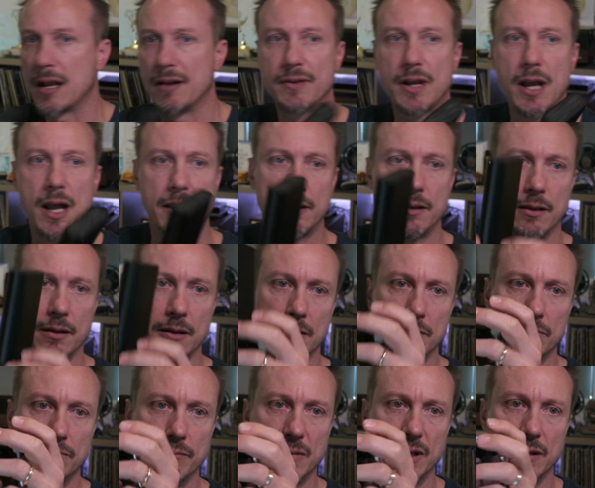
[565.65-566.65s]
got
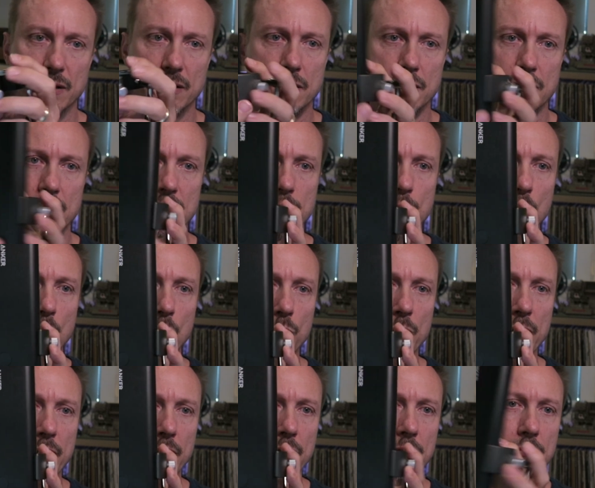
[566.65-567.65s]
the small
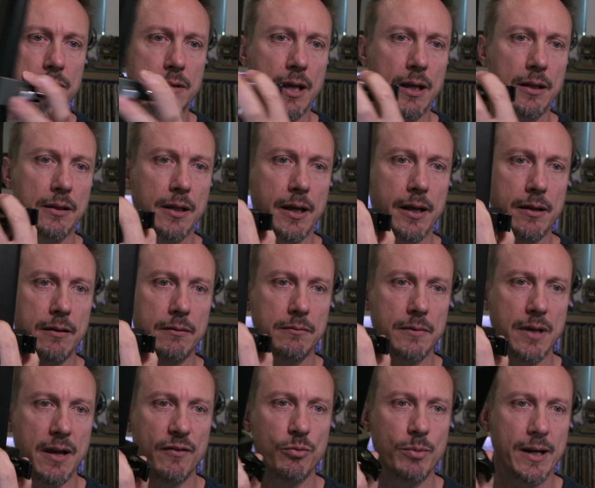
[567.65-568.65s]
rig thing like
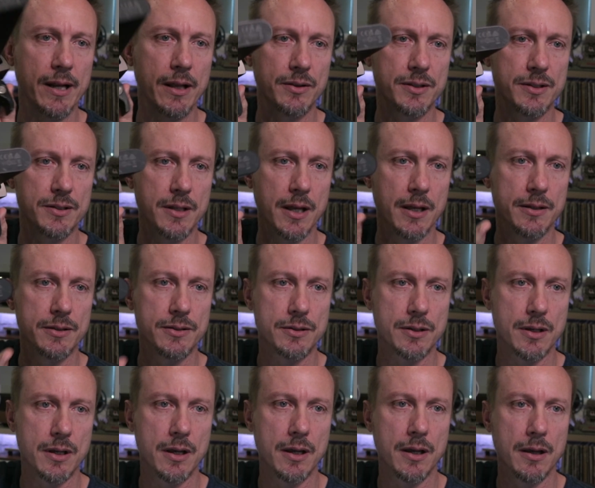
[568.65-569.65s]
everybody else does.
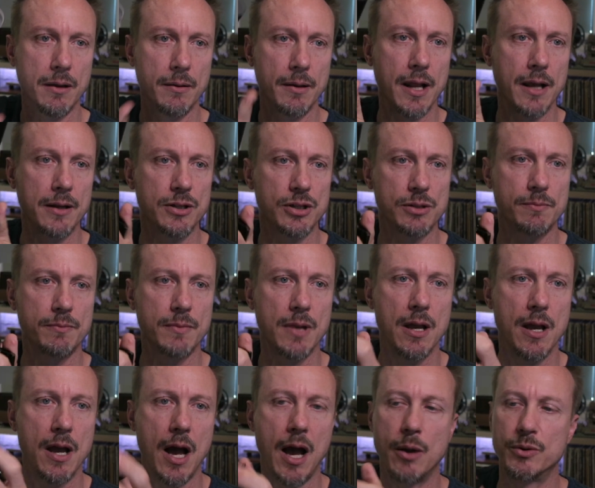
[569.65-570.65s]

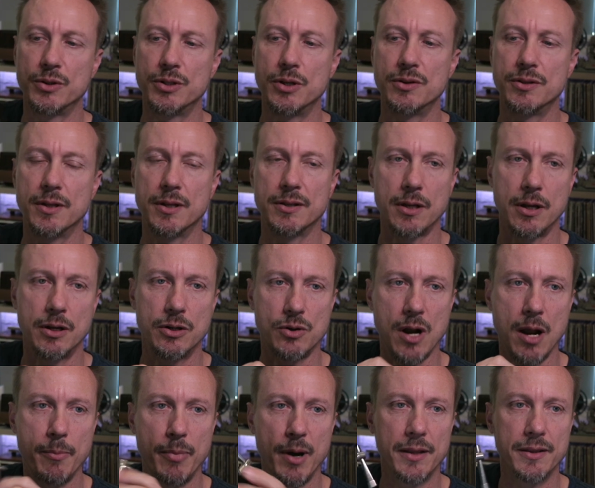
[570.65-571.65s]
I was using this on a
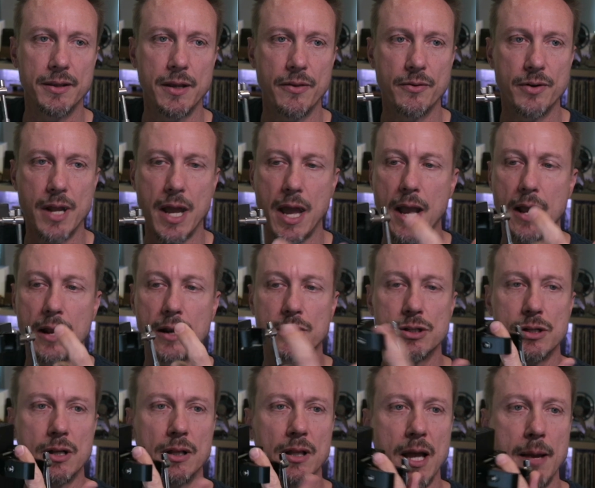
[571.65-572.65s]
tripod the other day, and I
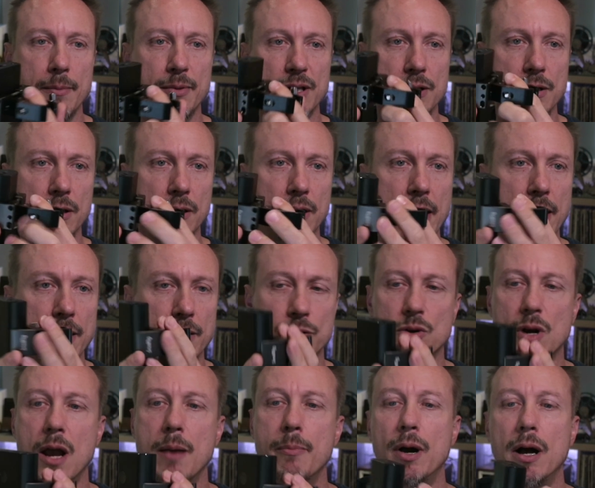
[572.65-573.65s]
just clamped it to the leg of the
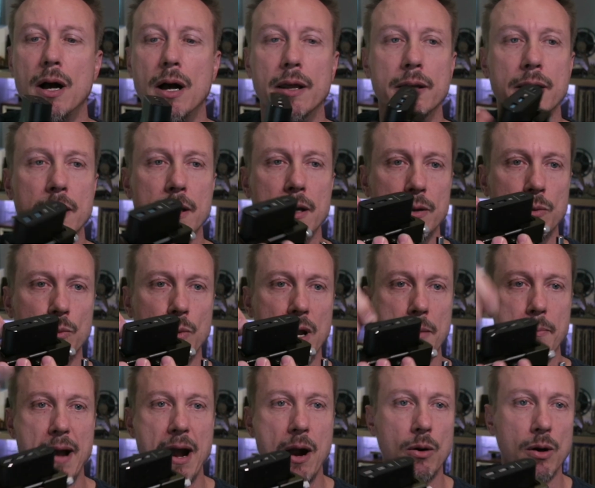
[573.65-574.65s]
tripod, ran
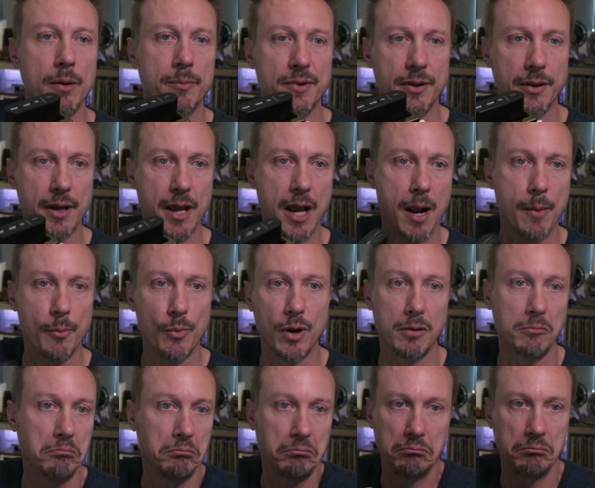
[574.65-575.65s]
power up to the camera.
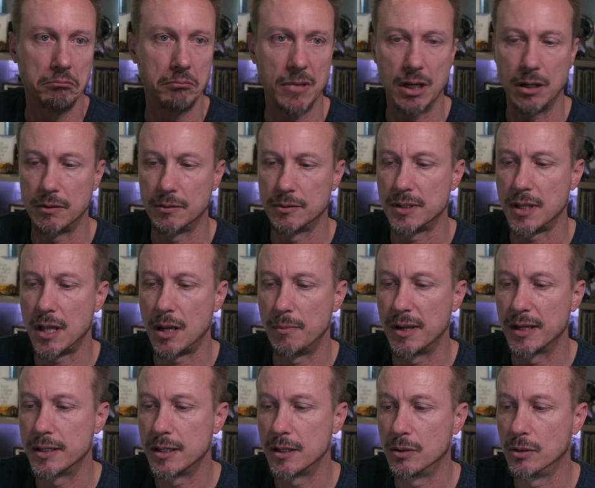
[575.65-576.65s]
You know, it's not a
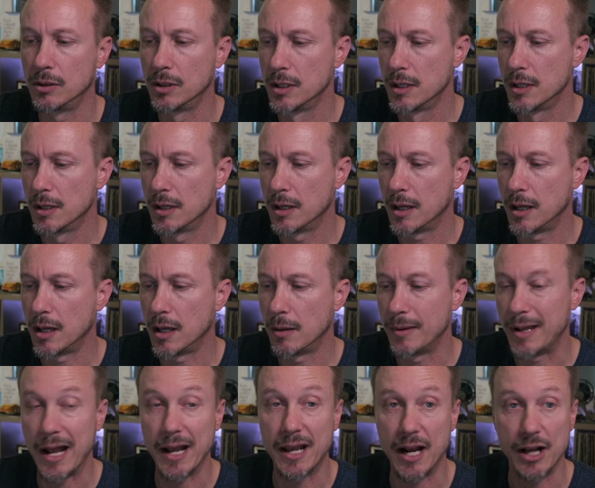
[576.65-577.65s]
big deal.
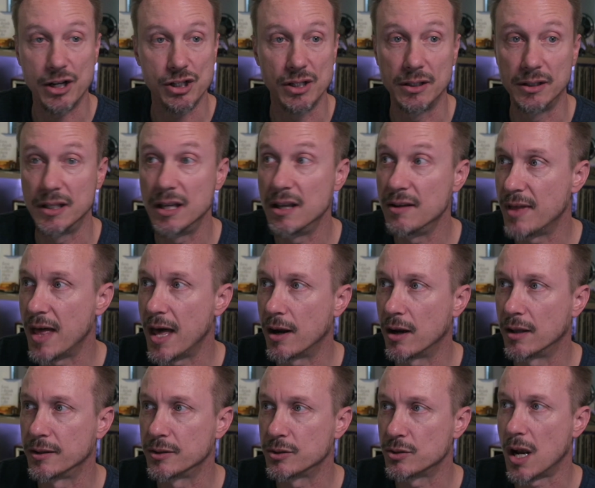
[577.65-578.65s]
I could actually leave that
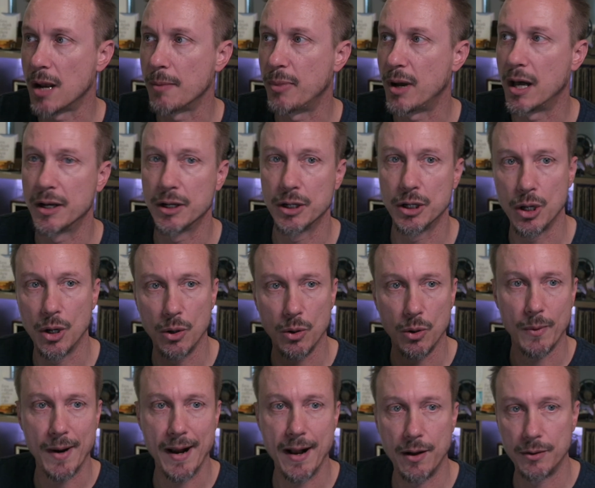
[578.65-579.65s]
on the tripod and go
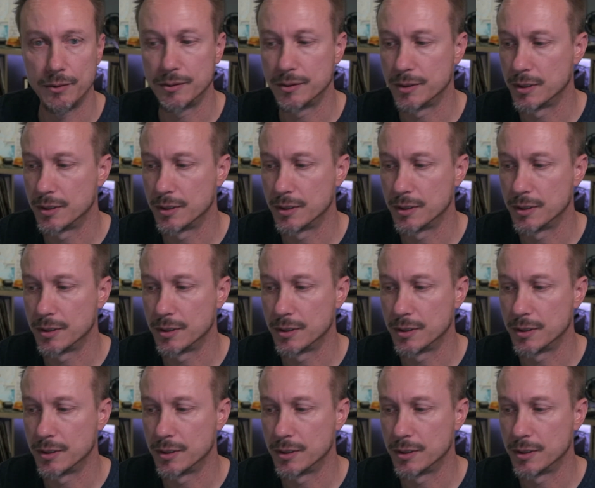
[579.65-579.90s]
around,